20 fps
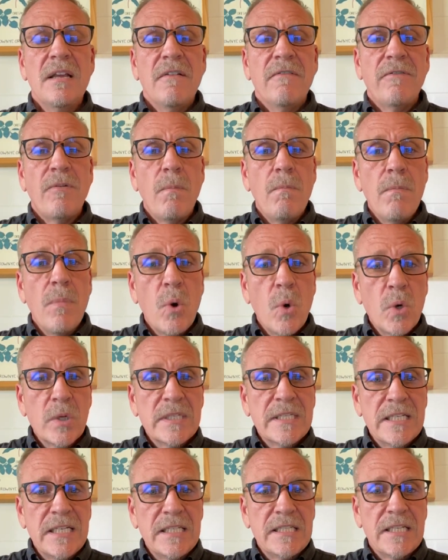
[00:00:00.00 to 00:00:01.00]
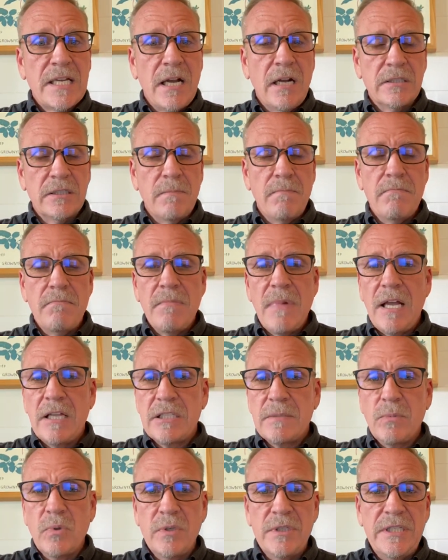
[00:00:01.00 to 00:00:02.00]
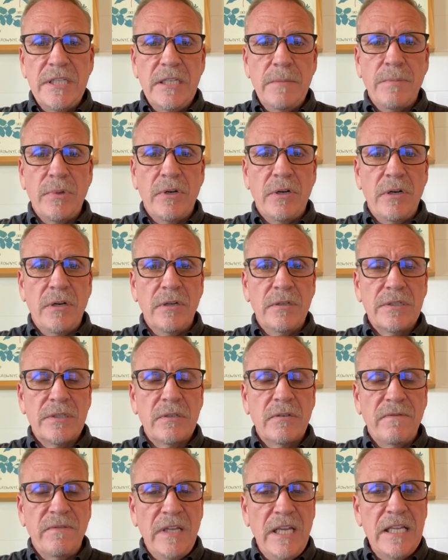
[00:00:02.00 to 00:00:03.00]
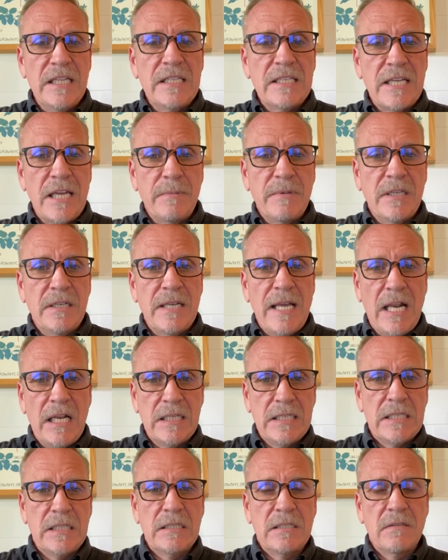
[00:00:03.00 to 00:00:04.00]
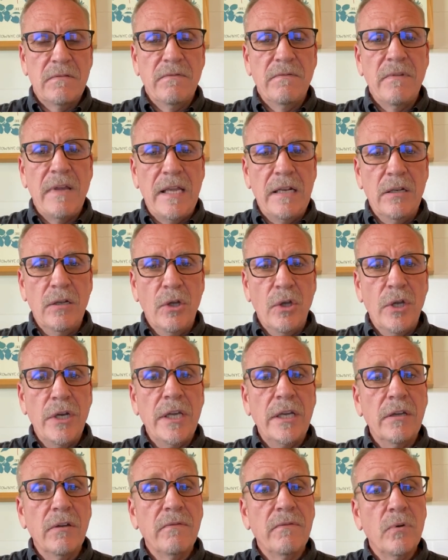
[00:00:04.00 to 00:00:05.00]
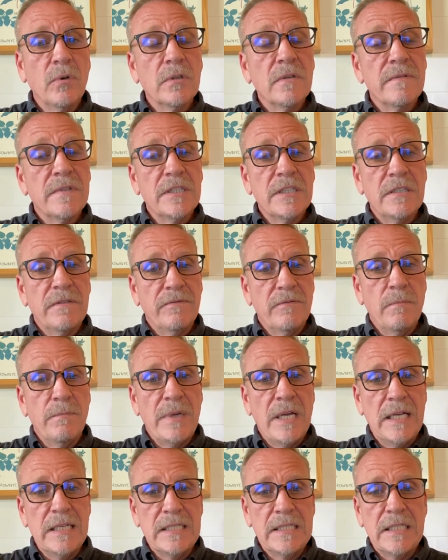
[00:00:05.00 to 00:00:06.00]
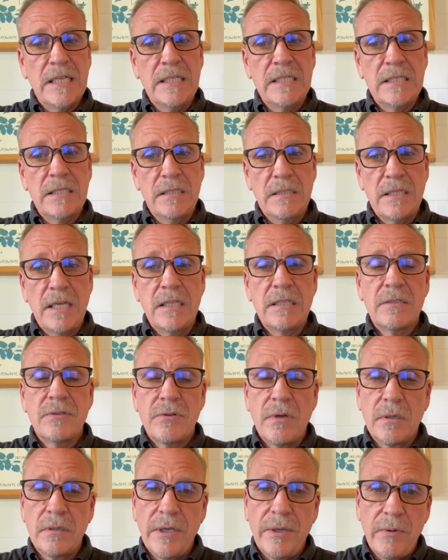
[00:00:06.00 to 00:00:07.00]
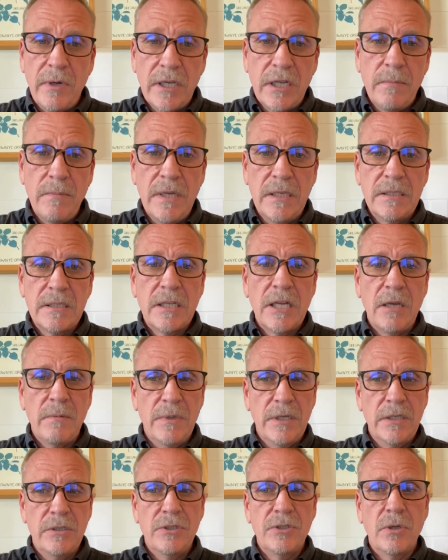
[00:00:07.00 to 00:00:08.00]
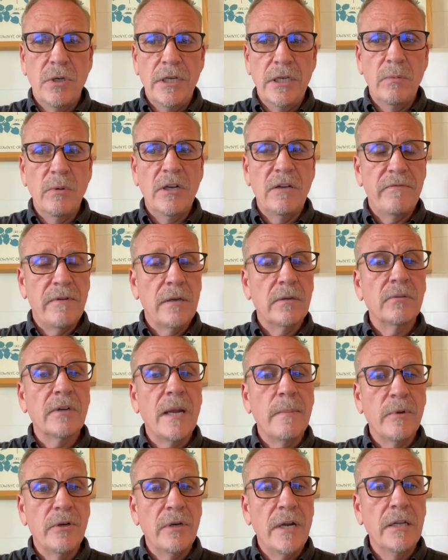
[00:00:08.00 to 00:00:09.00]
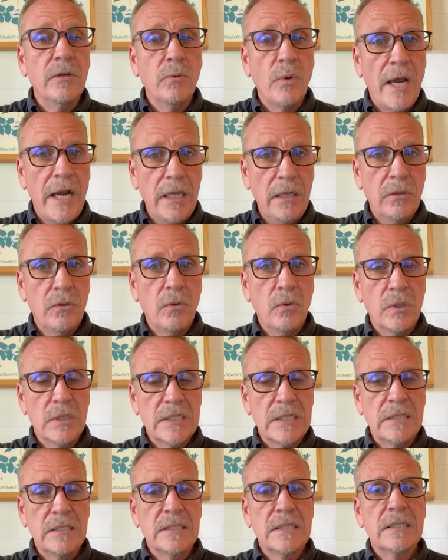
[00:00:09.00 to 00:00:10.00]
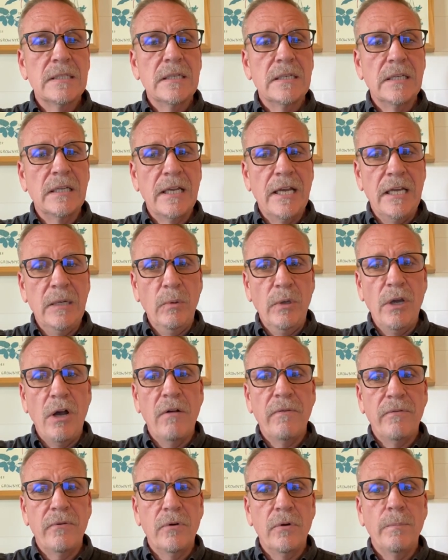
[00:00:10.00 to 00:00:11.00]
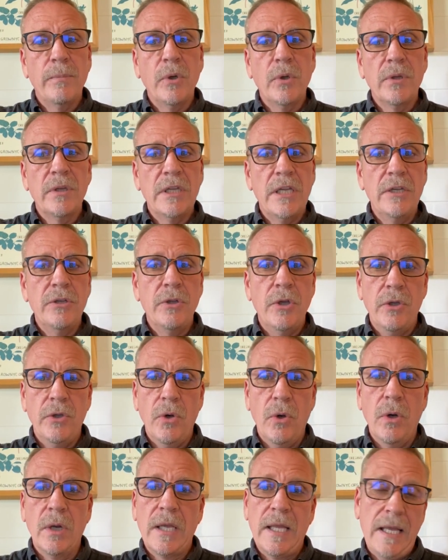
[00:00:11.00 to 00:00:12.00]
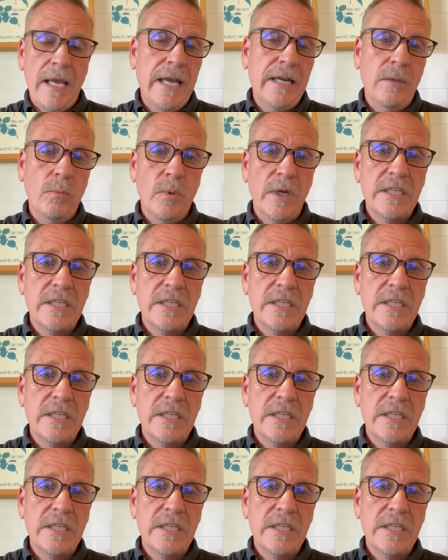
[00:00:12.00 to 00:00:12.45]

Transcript: For more detailed and much more deeper sort of in-depth analysis and learning of all of the different past tenses, I strongly recommend coming and joining one of our grammar and writing courses that, again, we offer both in New York and in